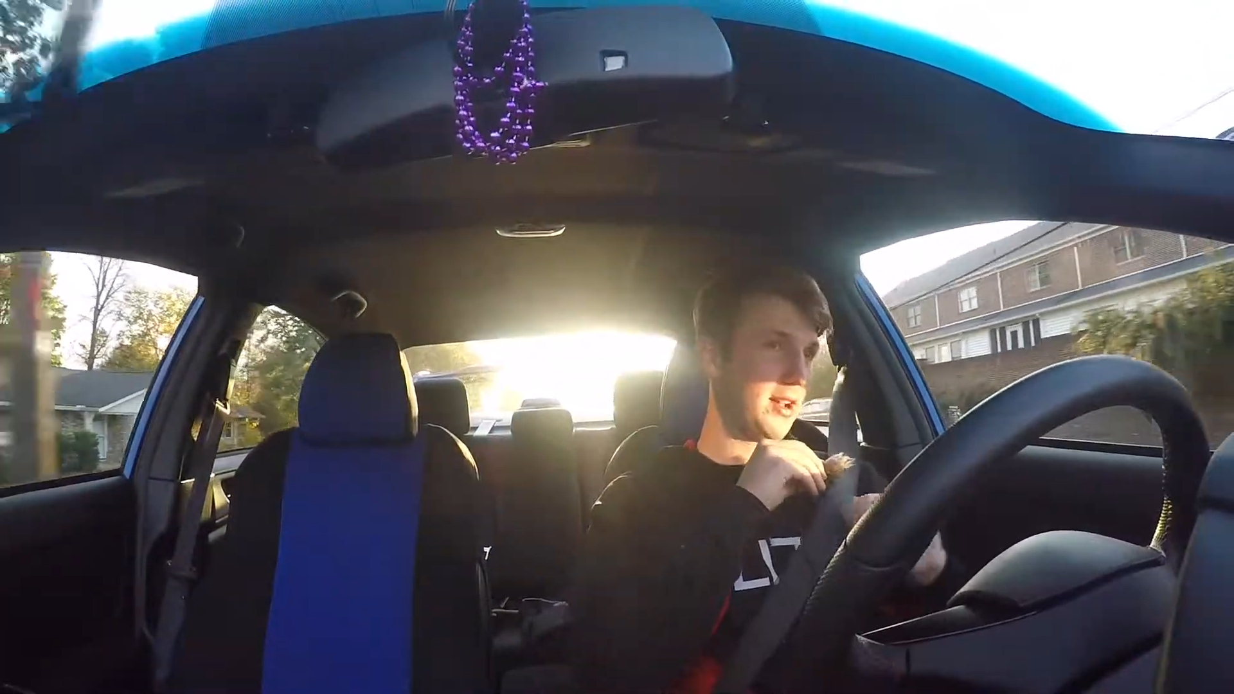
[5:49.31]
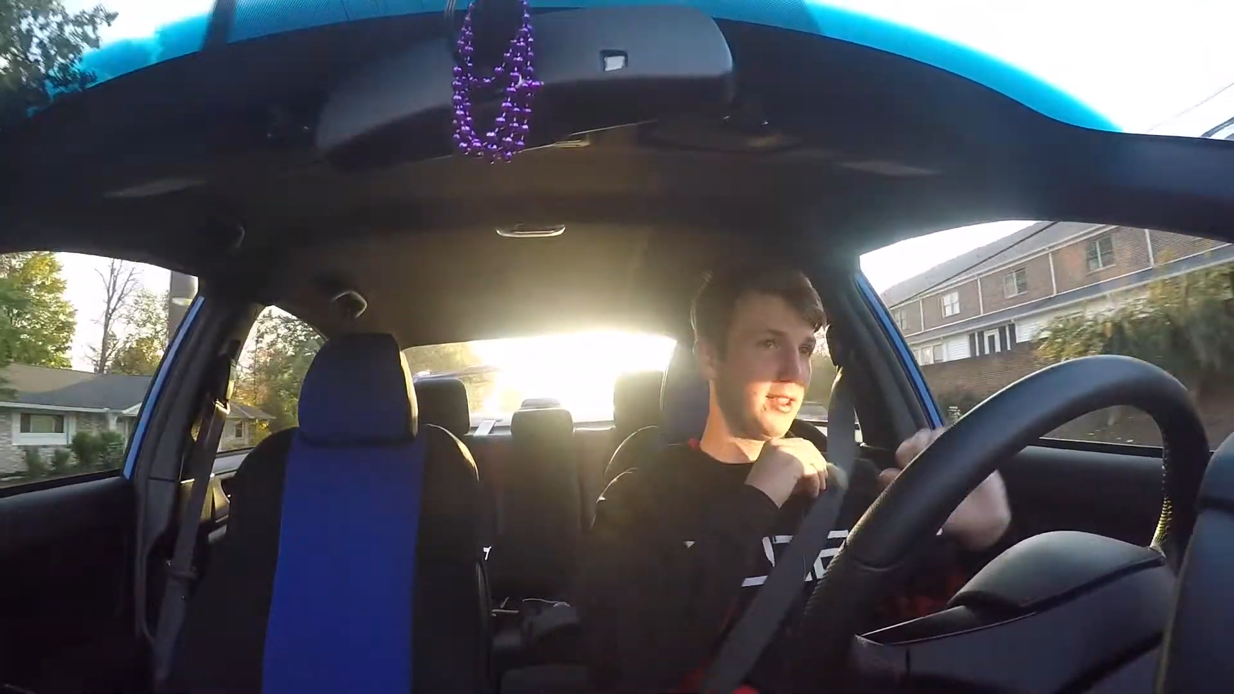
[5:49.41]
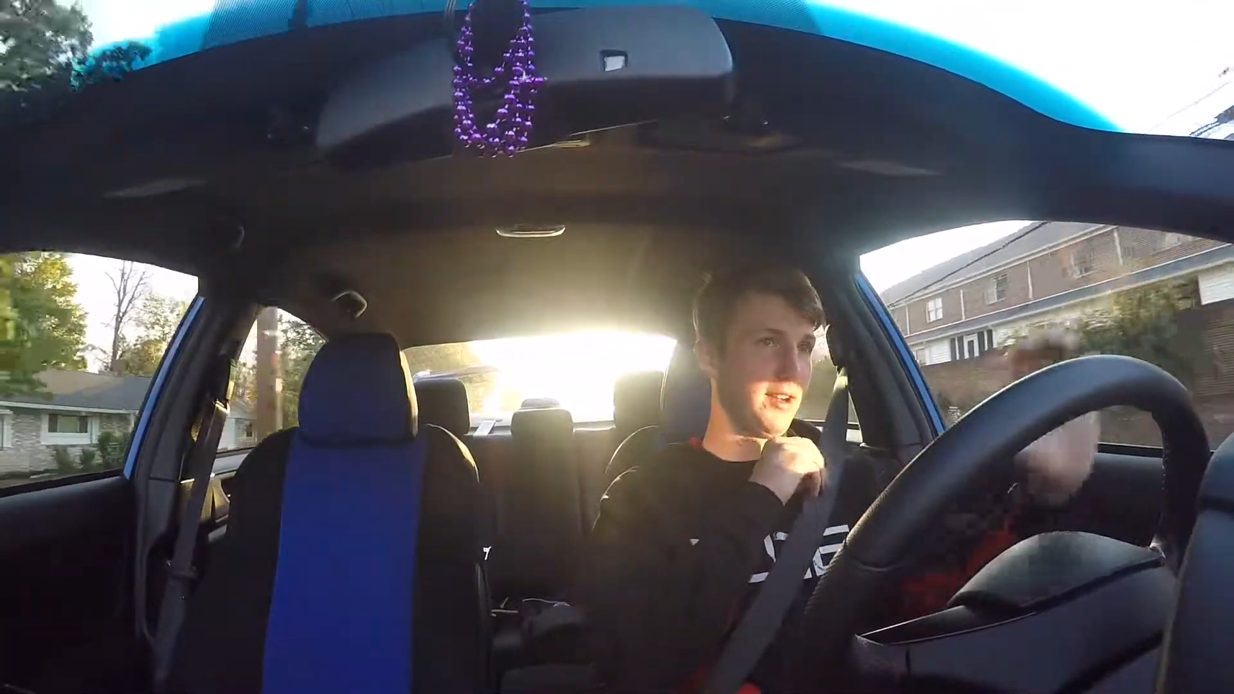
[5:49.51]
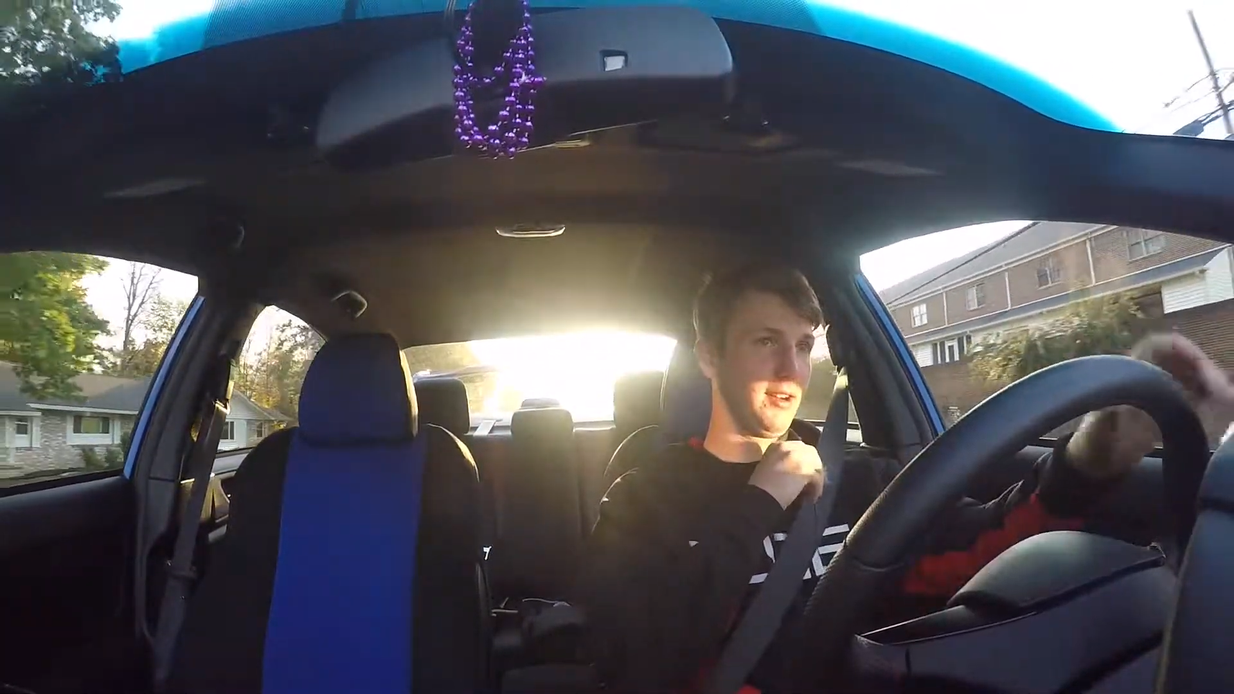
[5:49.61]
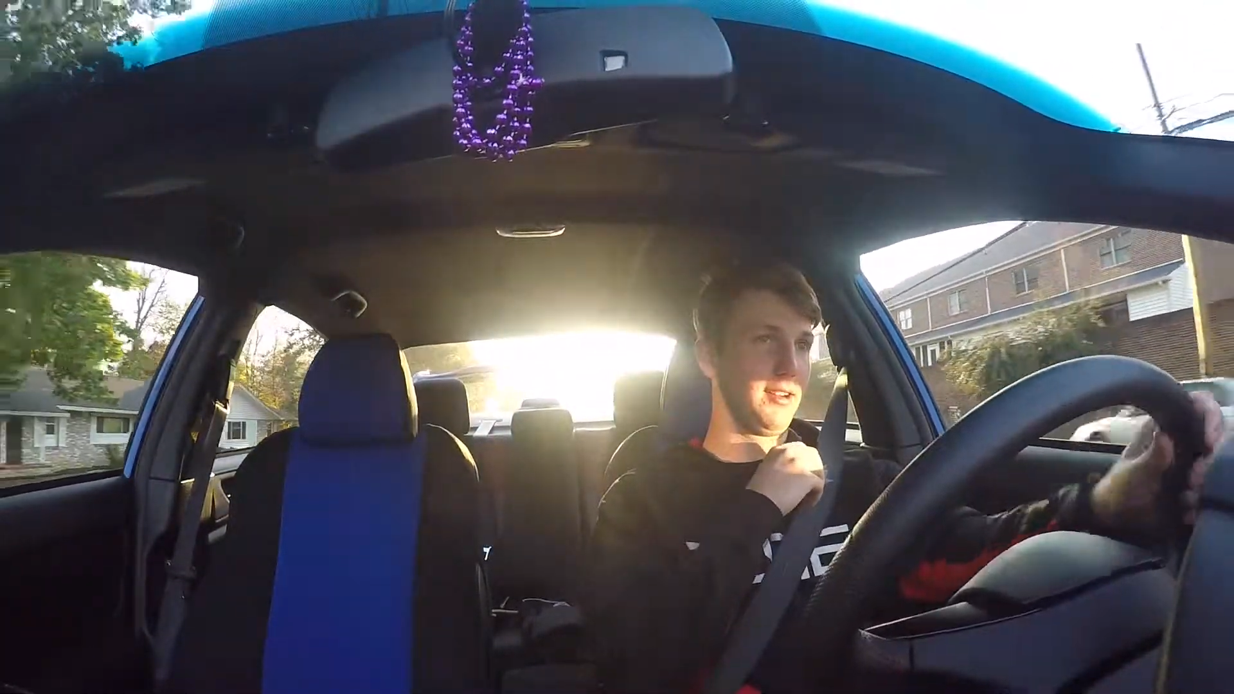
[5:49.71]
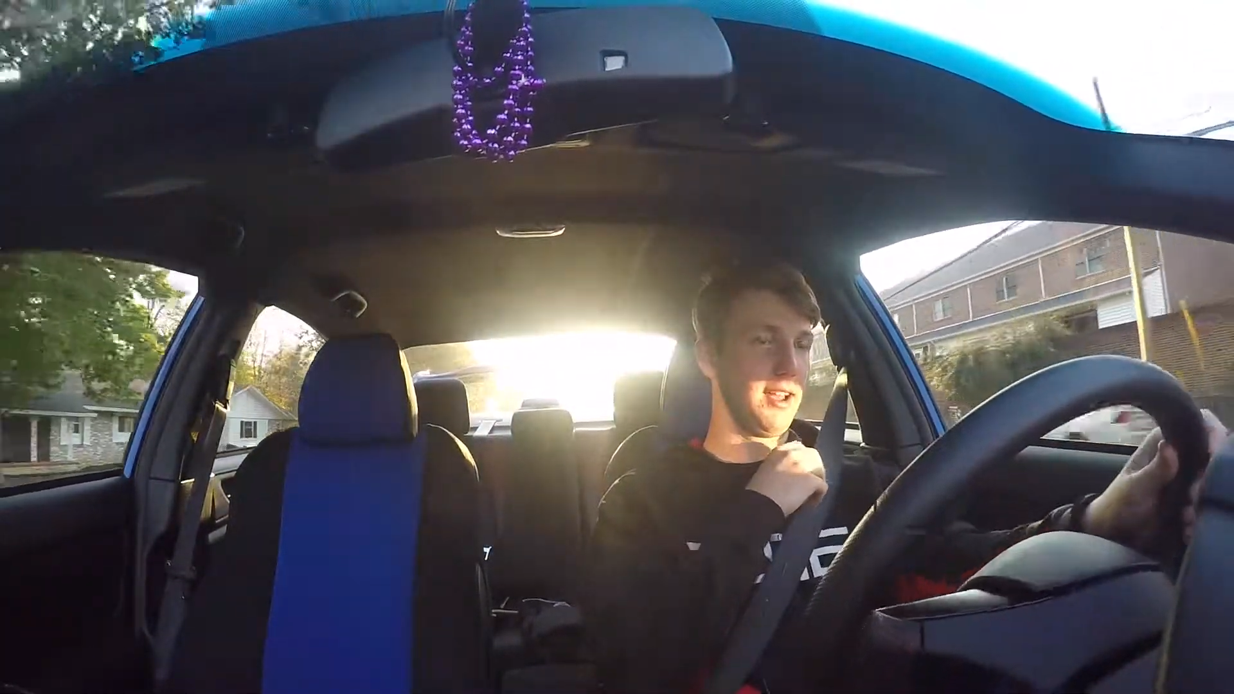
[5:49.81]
on there.